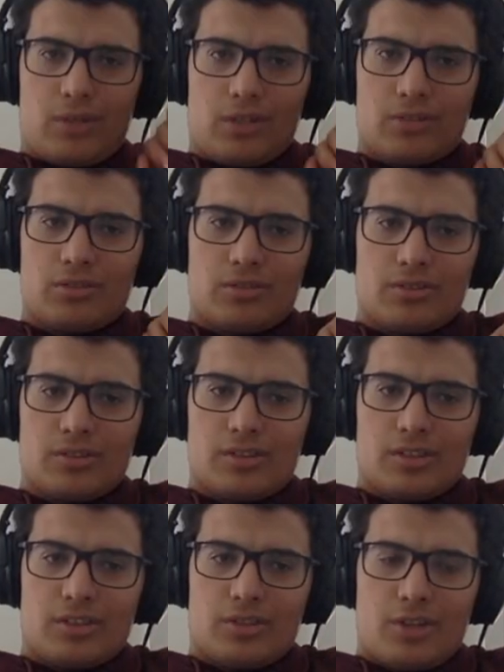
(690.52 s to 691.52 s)
one.
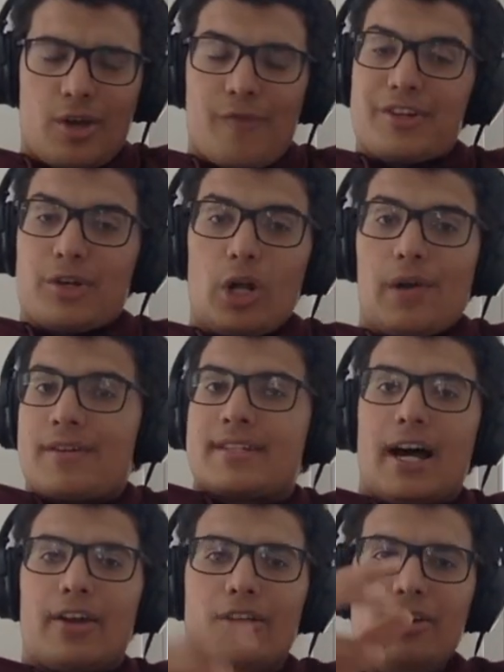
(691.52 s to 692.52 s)
But all of a
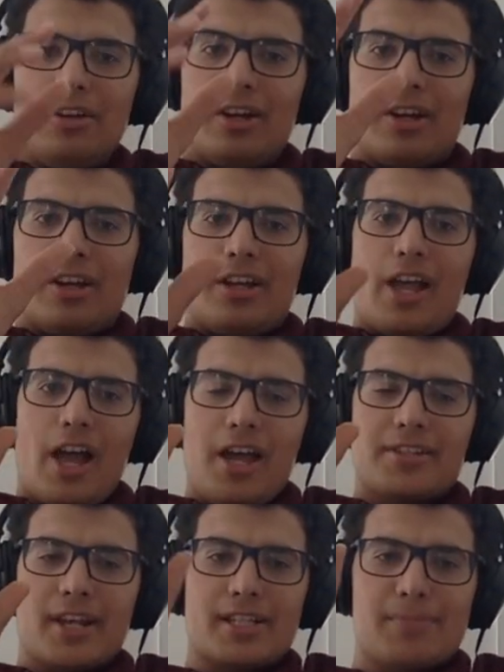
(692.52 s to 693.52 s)
sudden, yeah,
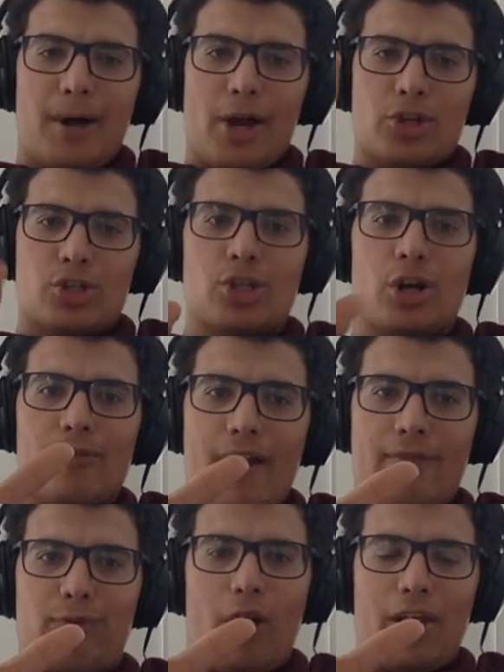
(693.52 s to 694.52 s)
he started to buy a share of
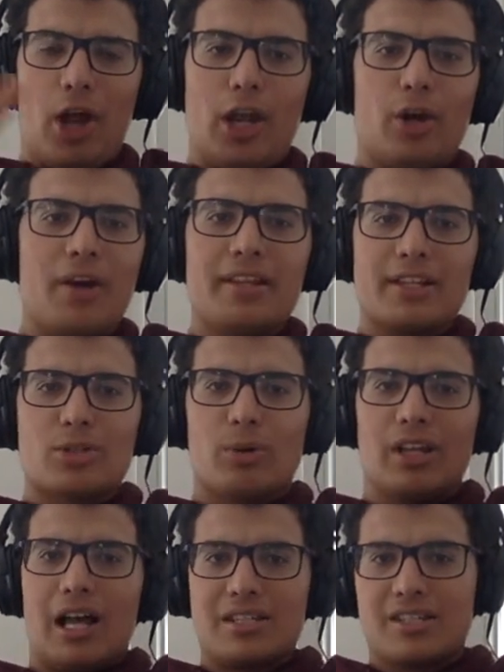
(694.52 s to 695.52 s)
F one. They only got addicted
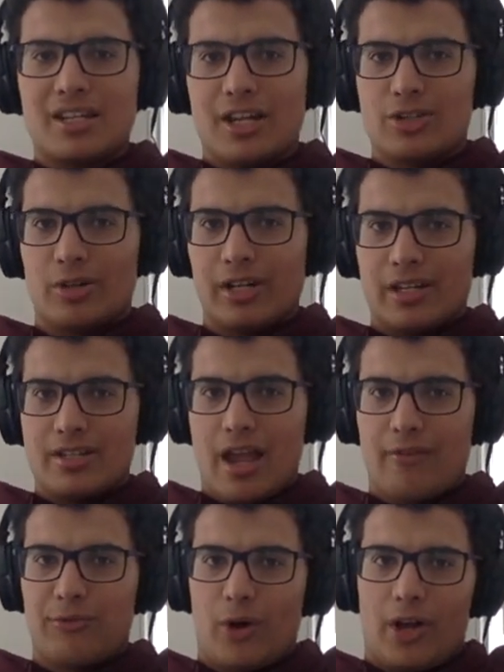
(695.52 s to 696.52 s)
to it last year, he's only into
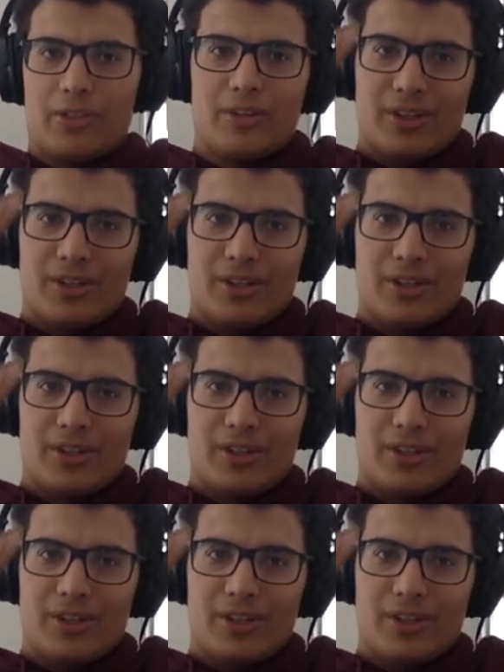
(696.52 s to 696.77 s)
F one.